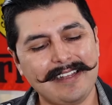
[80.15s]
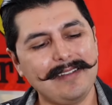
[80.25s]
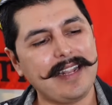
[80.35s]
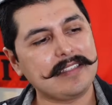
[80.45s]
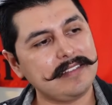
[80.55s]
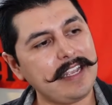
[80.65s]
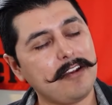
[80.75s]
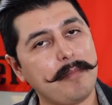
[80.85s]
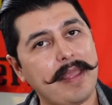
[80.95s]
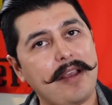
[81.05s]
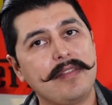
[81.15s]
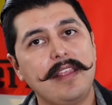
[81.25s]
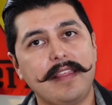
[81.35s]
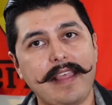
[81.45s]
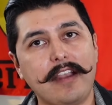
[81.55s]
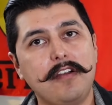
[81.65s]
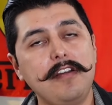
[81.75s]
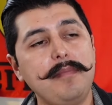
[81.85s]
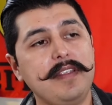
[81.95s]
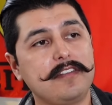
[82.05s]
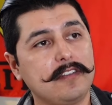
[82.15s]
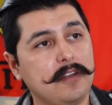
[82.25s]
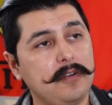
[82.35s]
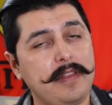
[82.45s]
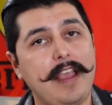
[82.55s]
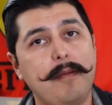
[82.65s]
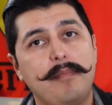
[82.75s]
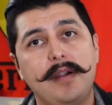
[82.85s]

include a second mount that could be screwed down